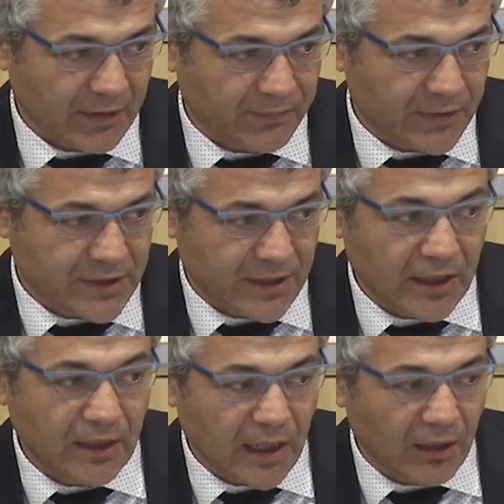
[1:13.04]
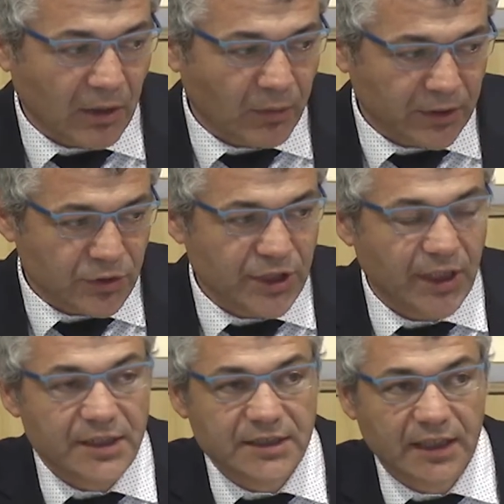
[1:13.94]
First thing I want to
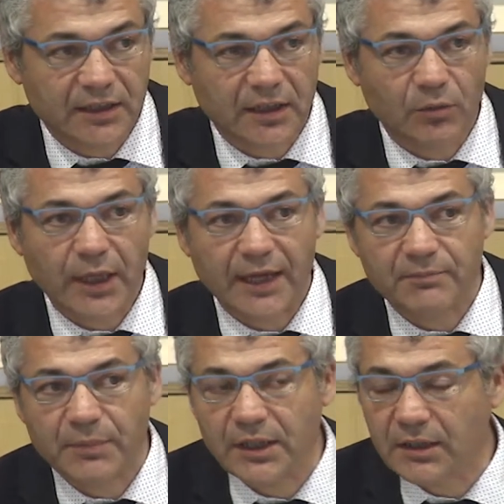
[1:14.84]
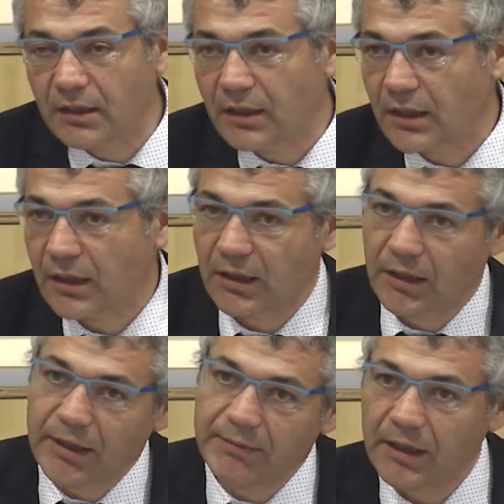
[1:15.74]
share is that we have been
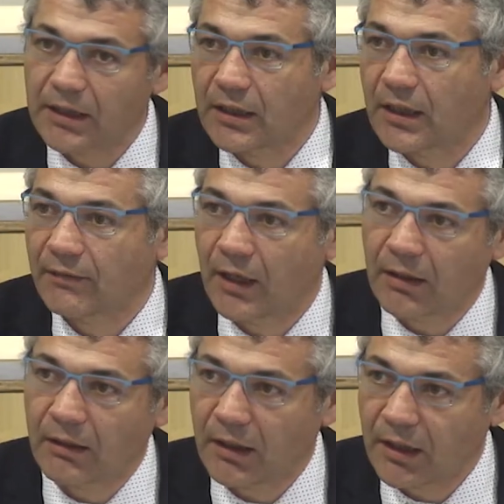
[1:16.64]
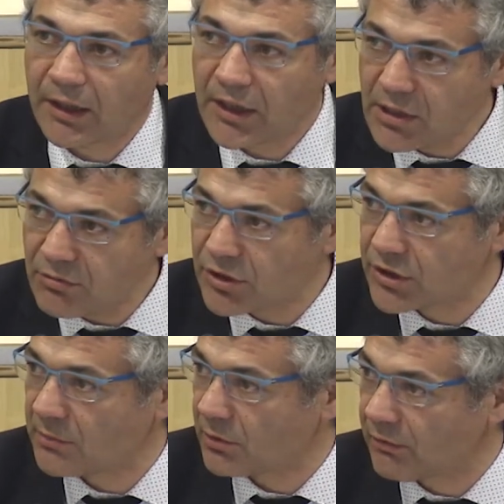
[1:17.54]
living a
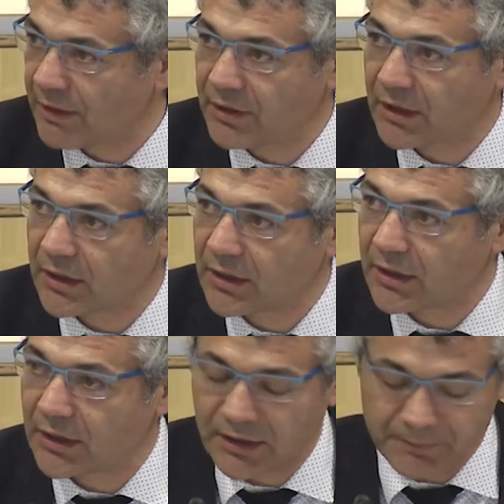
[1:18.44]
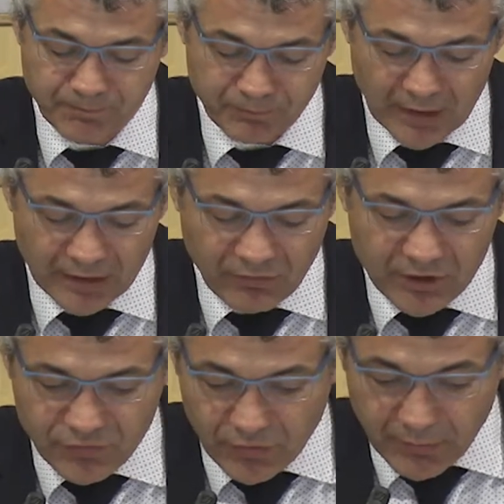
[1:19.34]
huge demographic
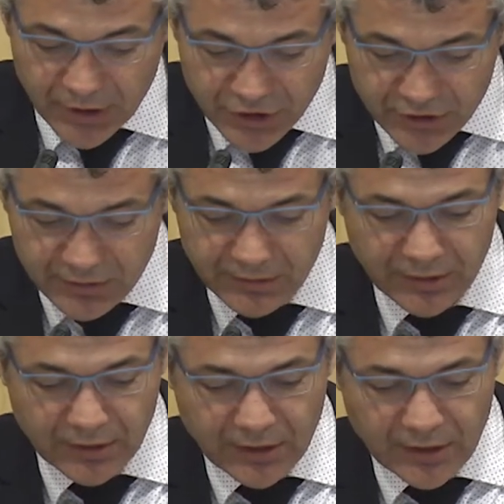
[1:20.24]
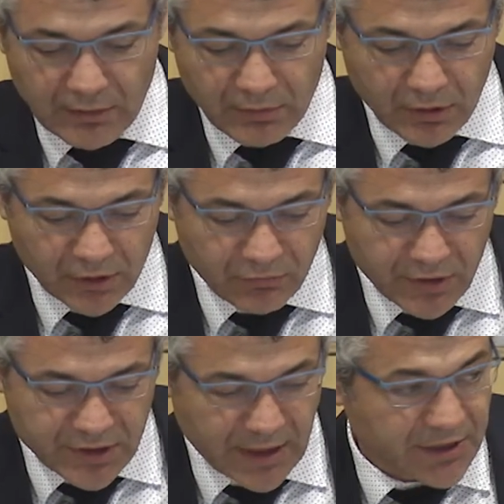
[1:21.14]
transformation in our
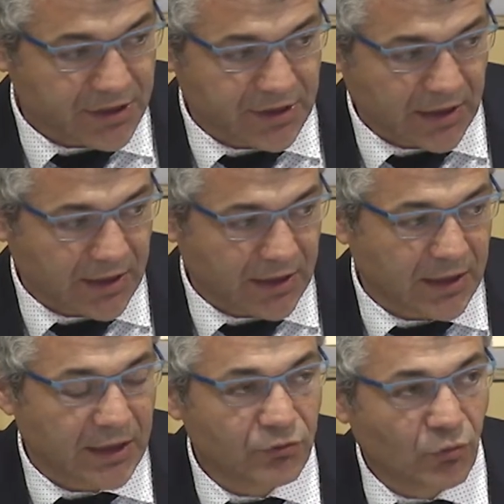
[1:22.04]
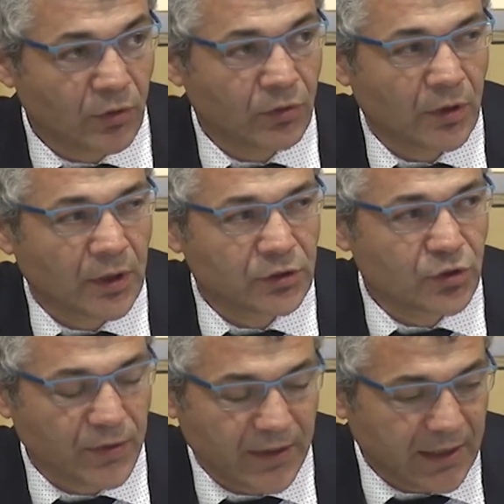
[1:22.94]
country since
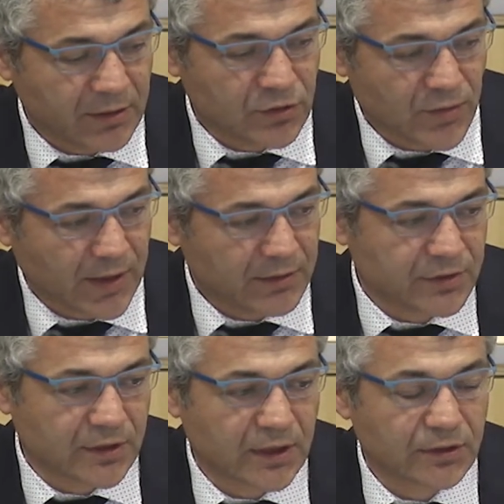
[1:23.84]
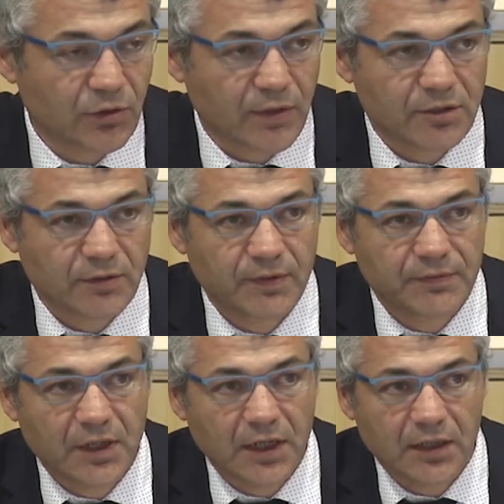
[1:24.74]

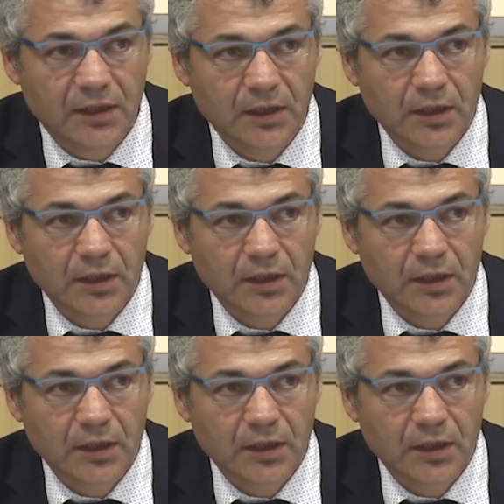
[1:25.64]
2015.